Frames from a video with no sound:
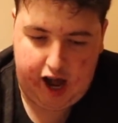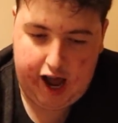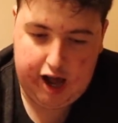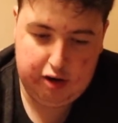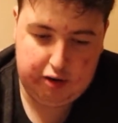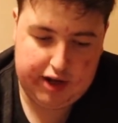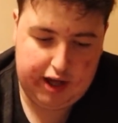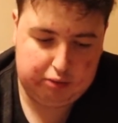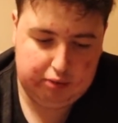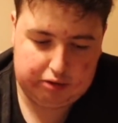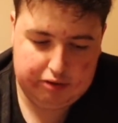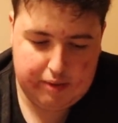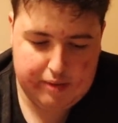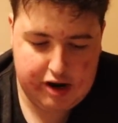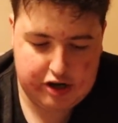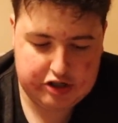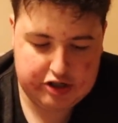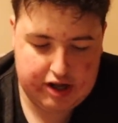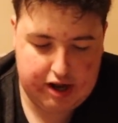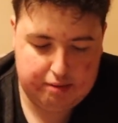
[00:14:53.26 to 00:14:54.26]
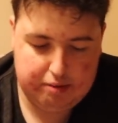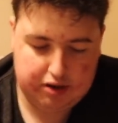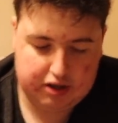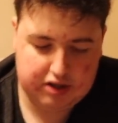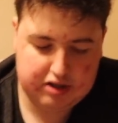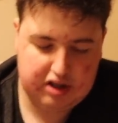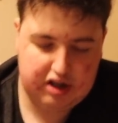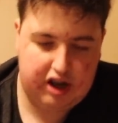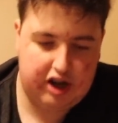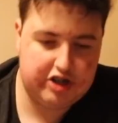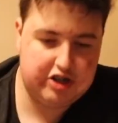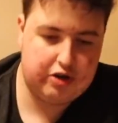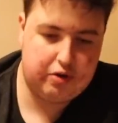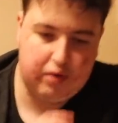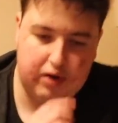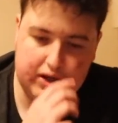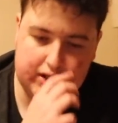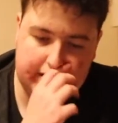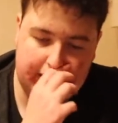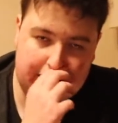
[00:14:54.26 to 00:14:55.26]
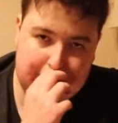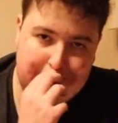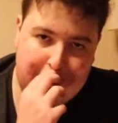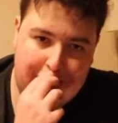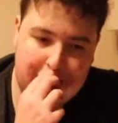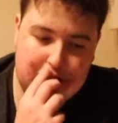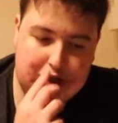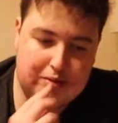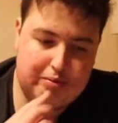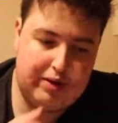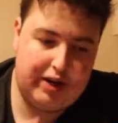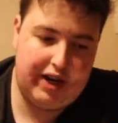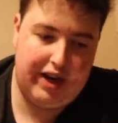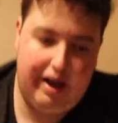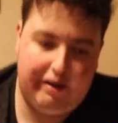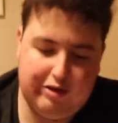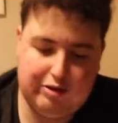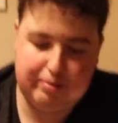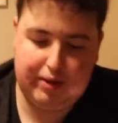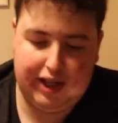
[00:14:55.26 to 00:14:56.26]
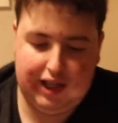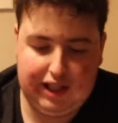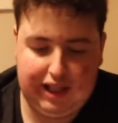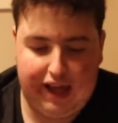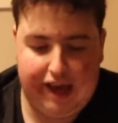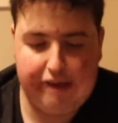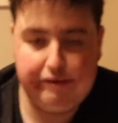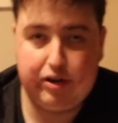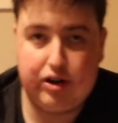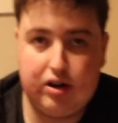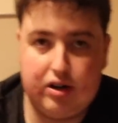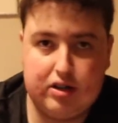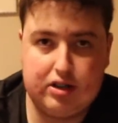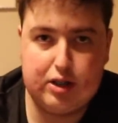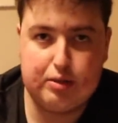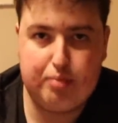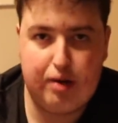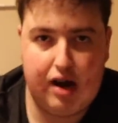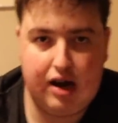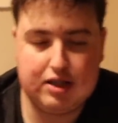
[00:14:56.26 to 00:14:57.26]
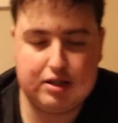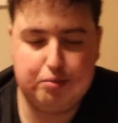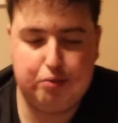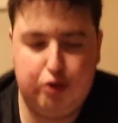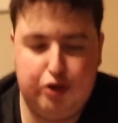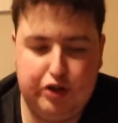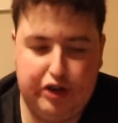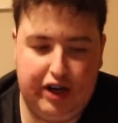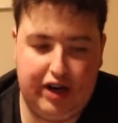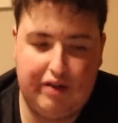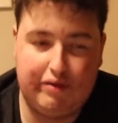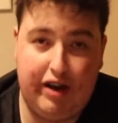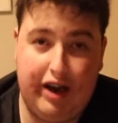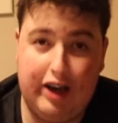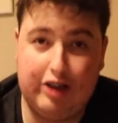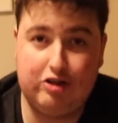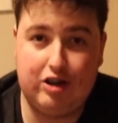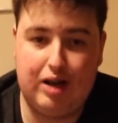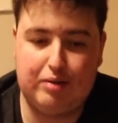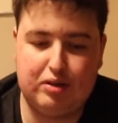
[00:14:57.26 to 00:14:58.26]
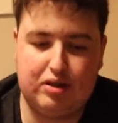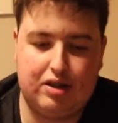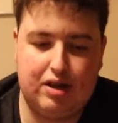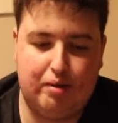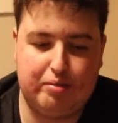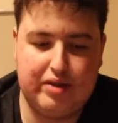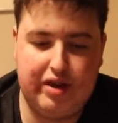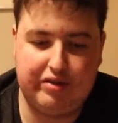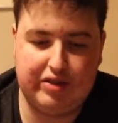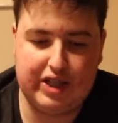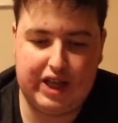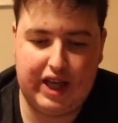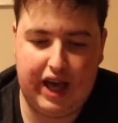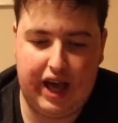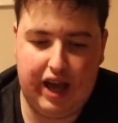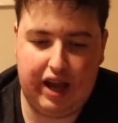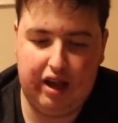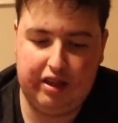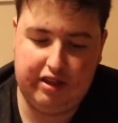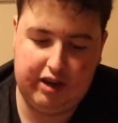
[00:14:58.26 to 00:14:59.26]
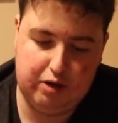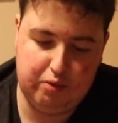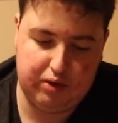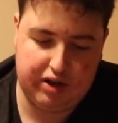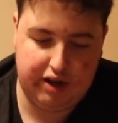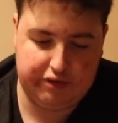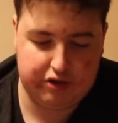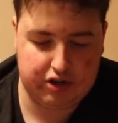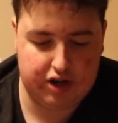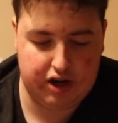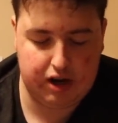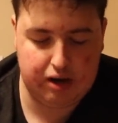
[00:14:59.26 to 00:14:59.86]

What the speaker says: I only had 1 rematch then, because the logic was against Pendulum you didn't have as many live cards as possible. You need to have hand traps to stop the FTK, and then you want to have your